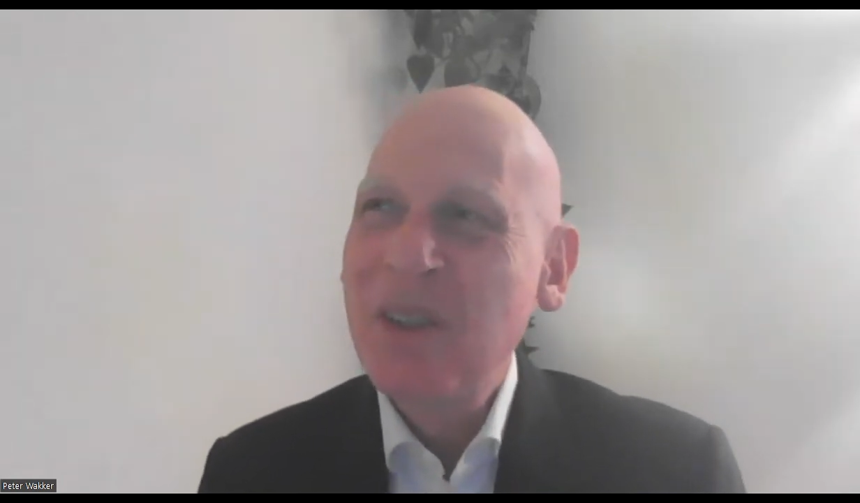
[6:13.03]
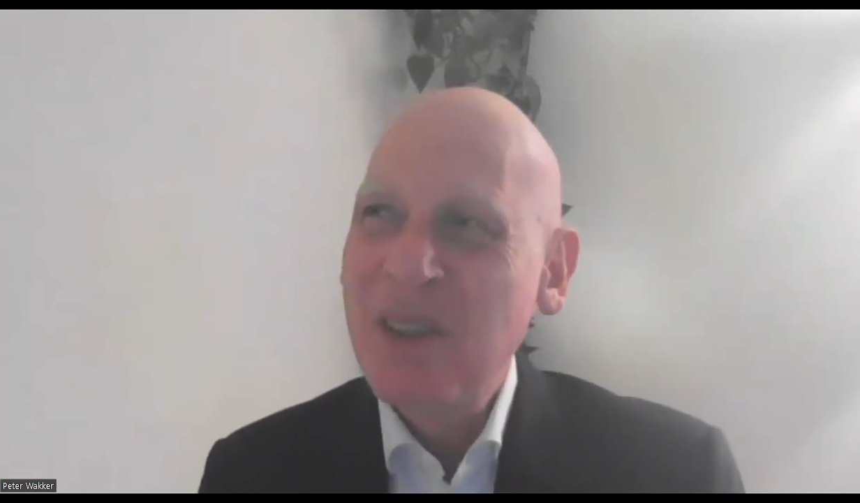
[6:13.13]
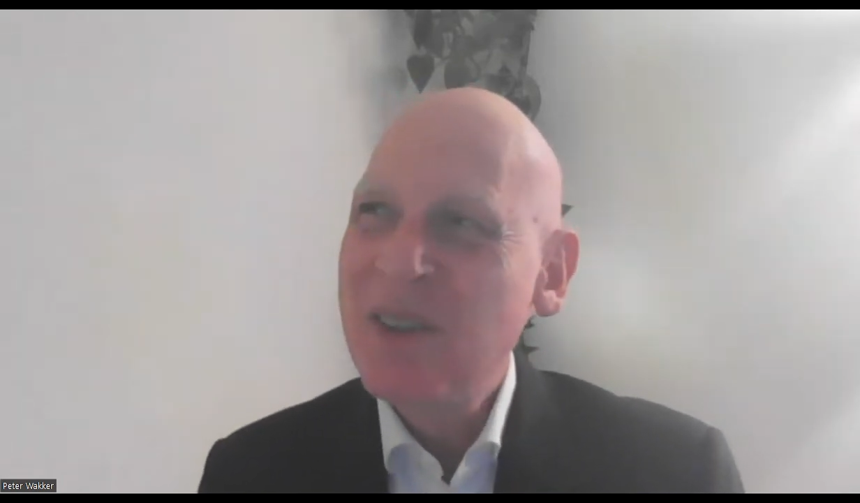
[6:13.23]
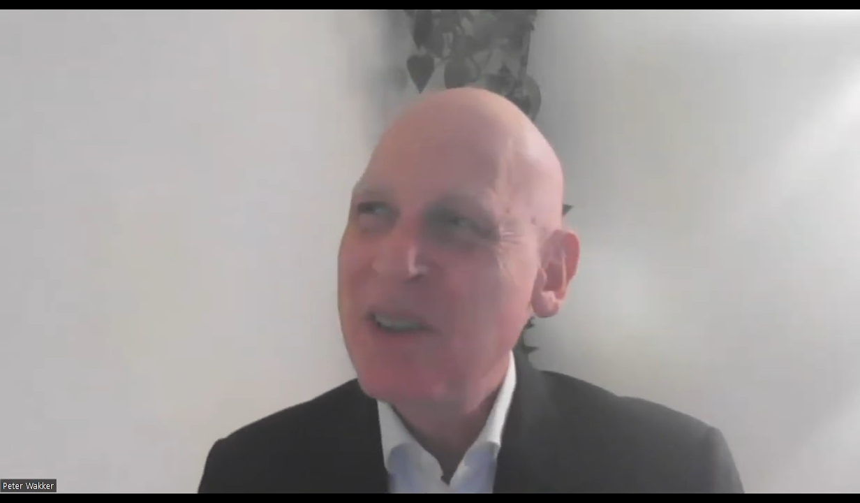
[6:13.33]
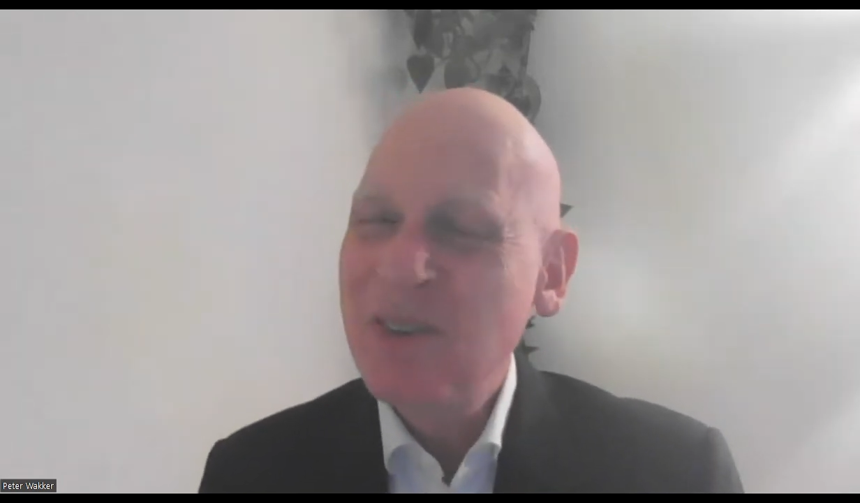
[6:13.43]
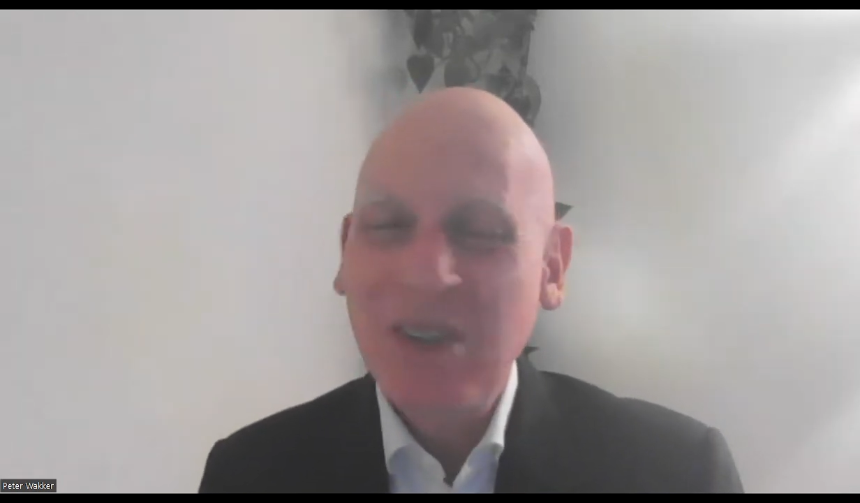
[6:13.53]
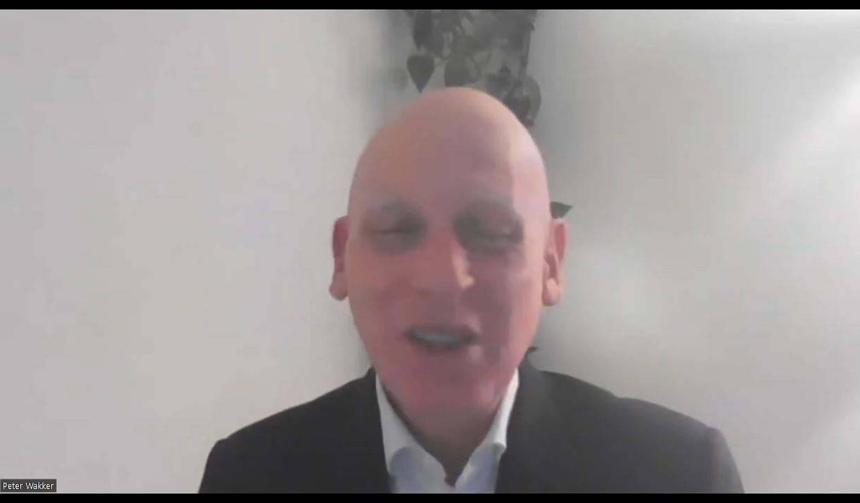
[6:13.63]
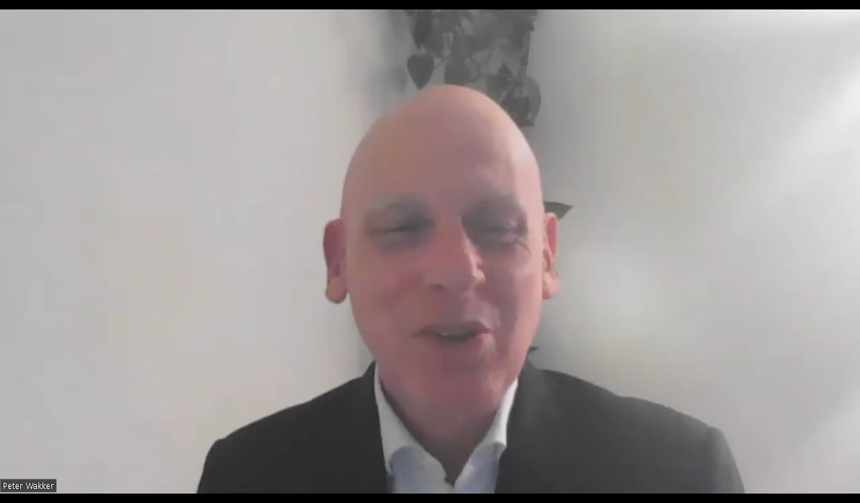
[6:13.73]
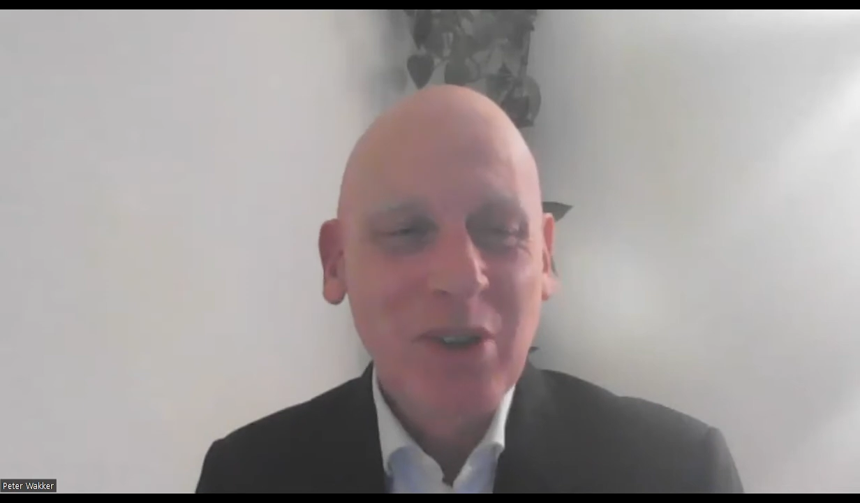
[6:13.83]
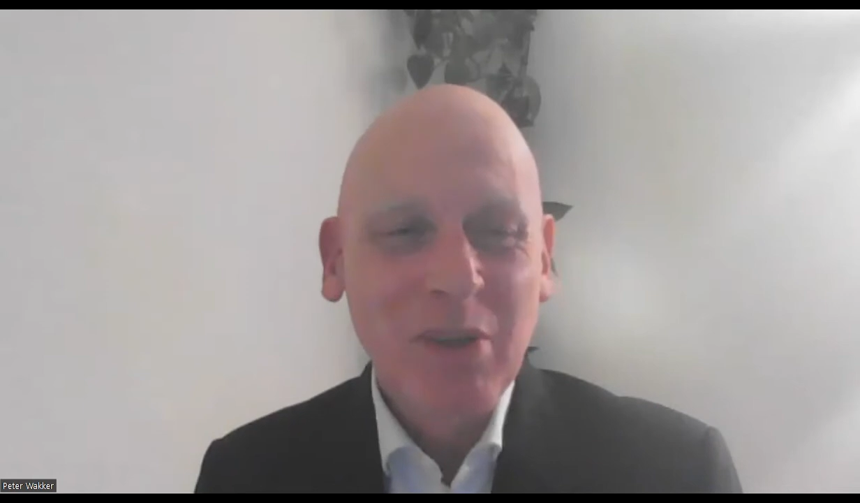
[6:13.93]
I think you
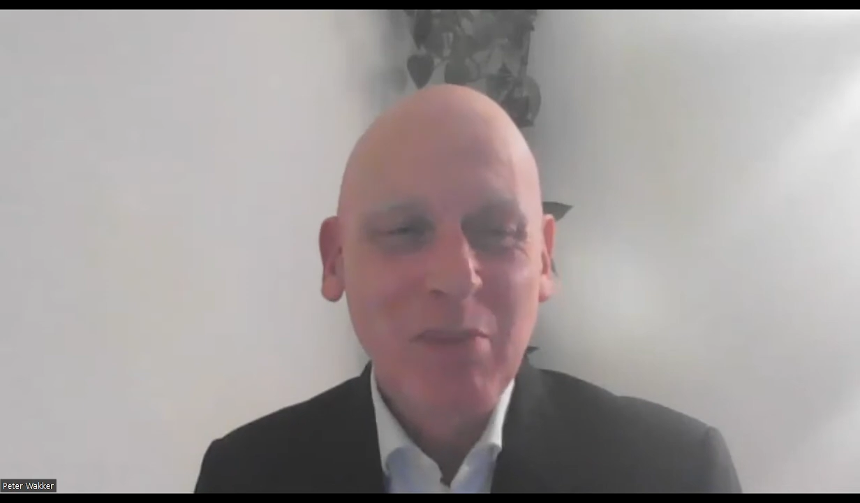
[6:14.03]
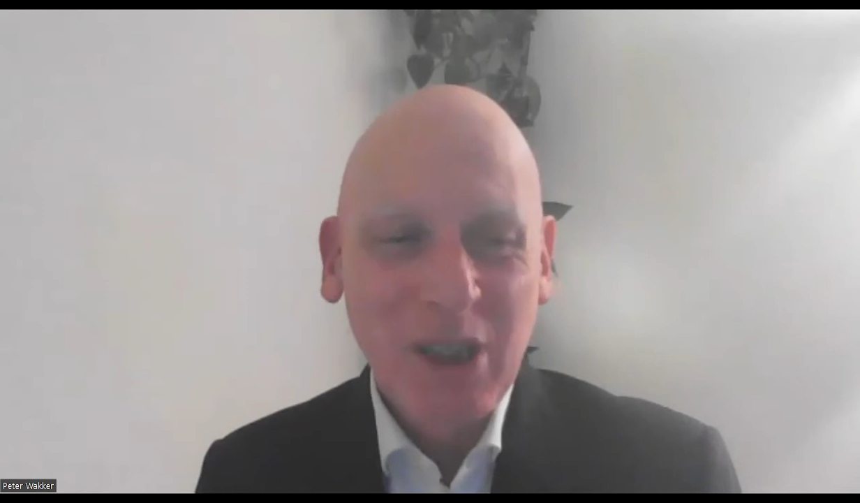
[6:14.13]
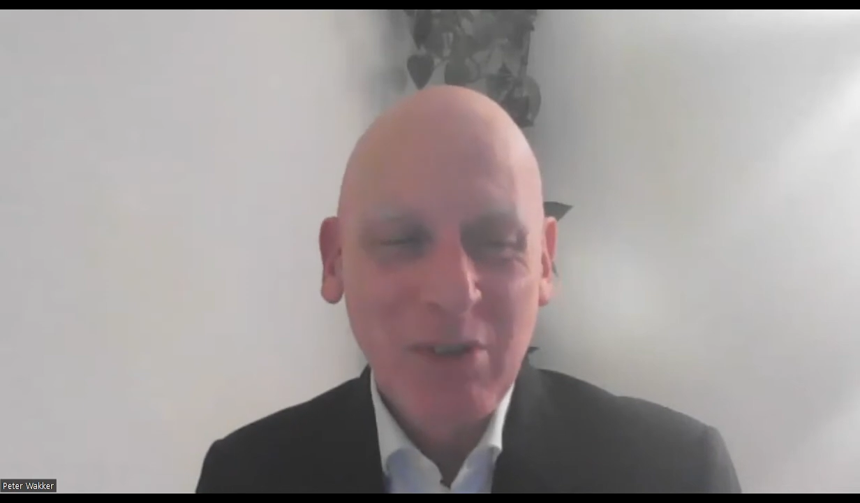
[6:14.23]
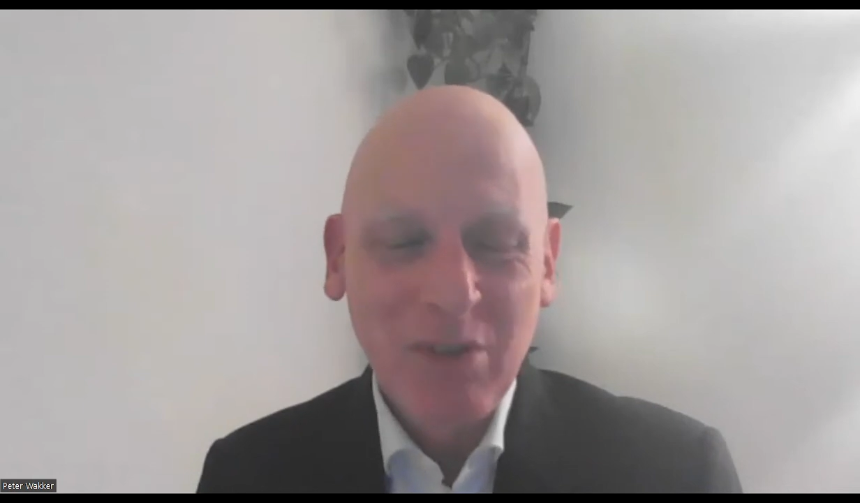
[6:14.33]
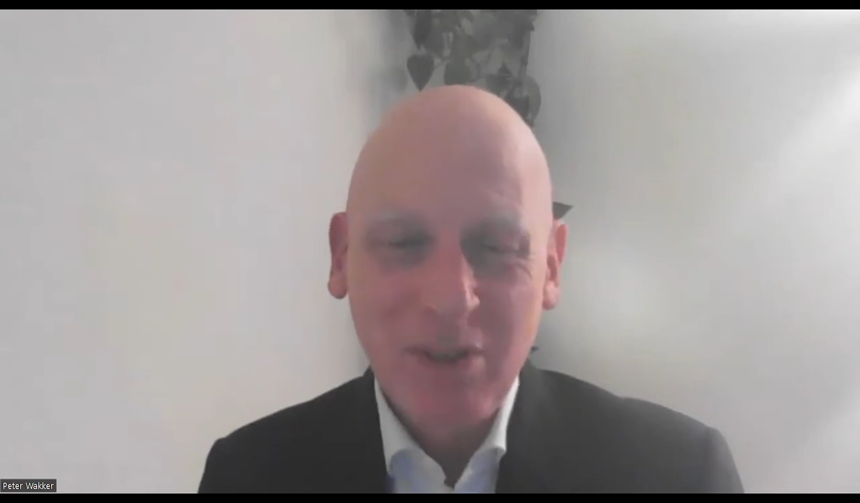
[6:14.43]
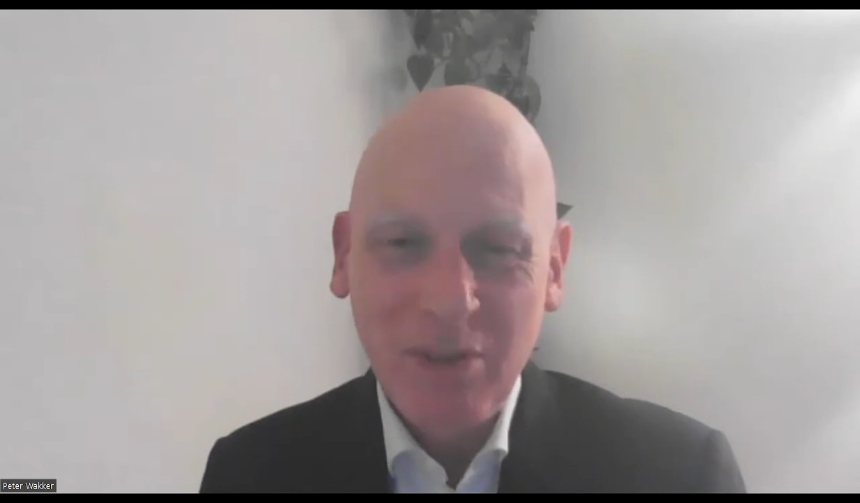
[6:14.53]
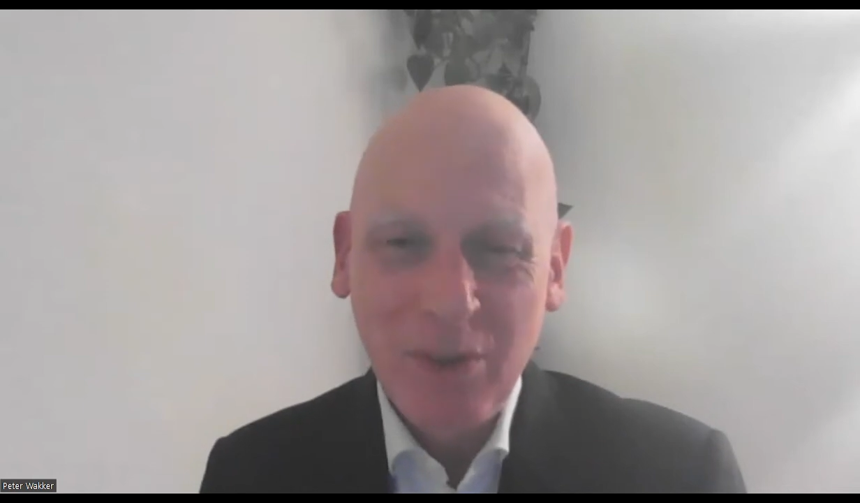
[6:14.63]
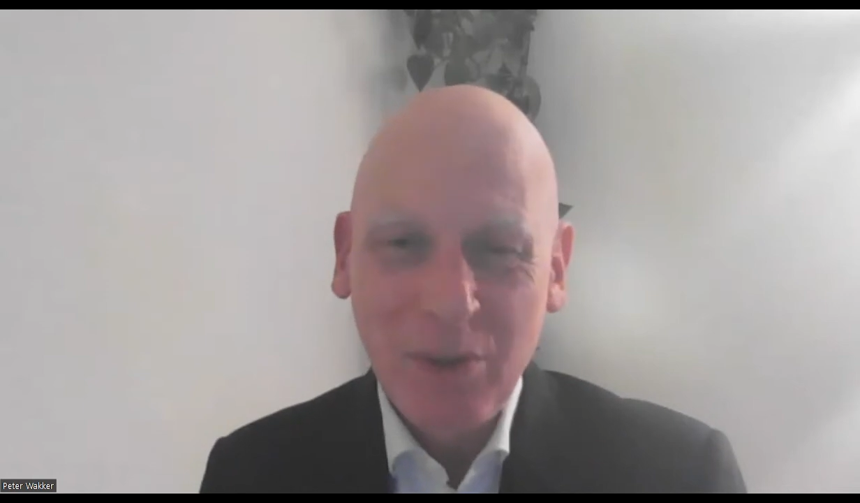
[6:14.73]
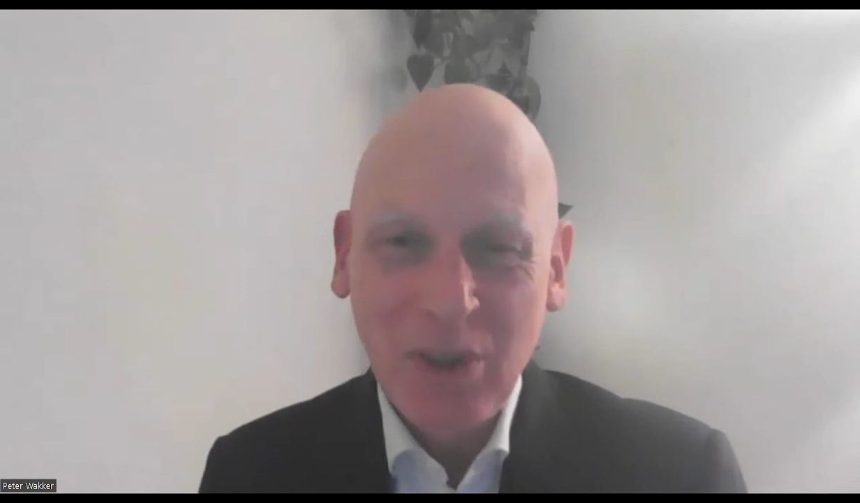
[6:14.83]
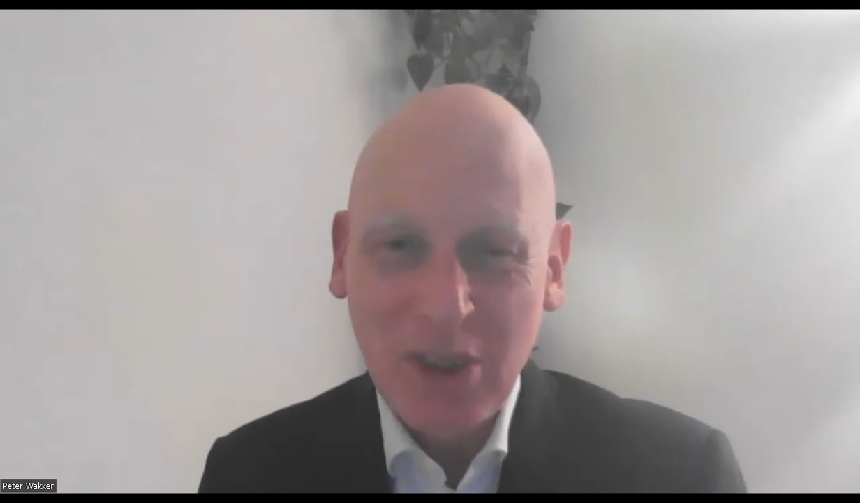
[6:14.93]
can call it behavioral
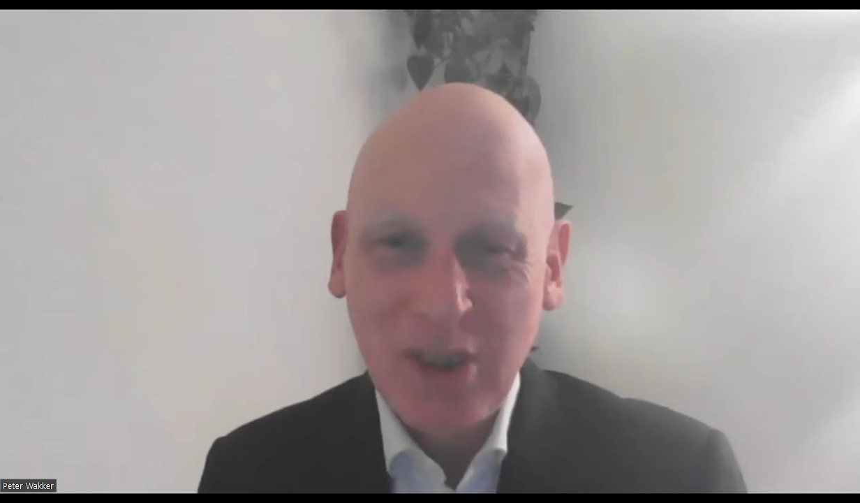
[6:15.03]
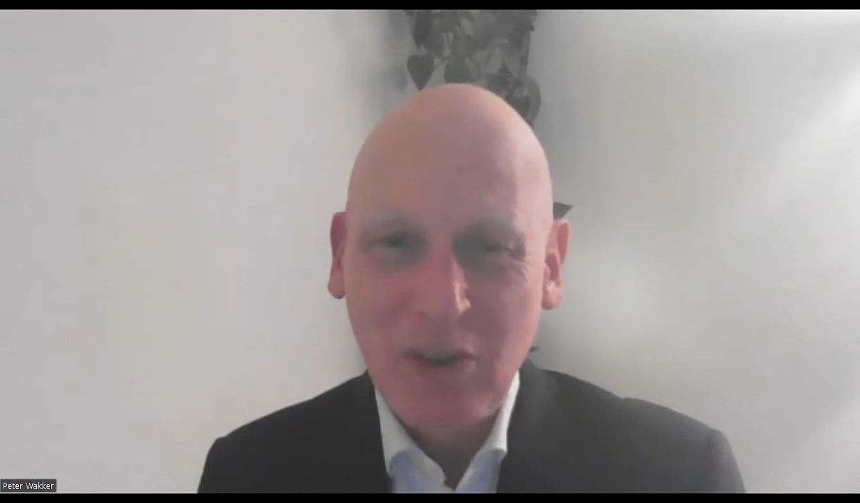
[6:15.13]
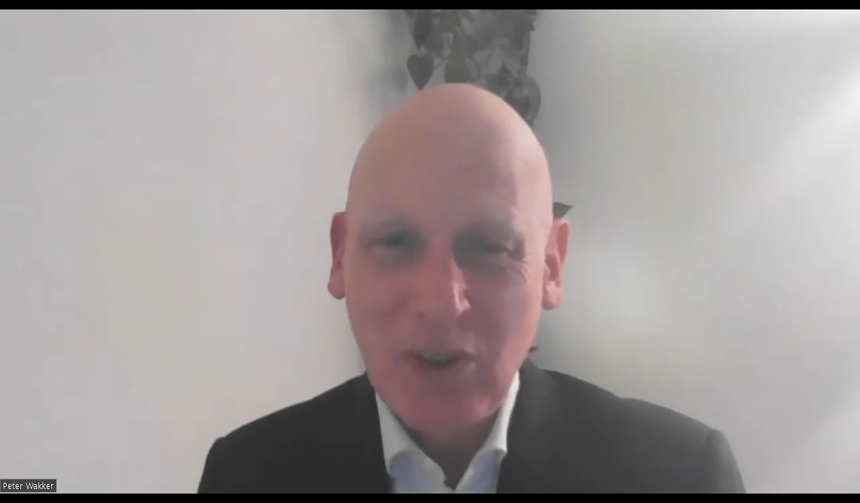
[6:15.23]
revolution that's now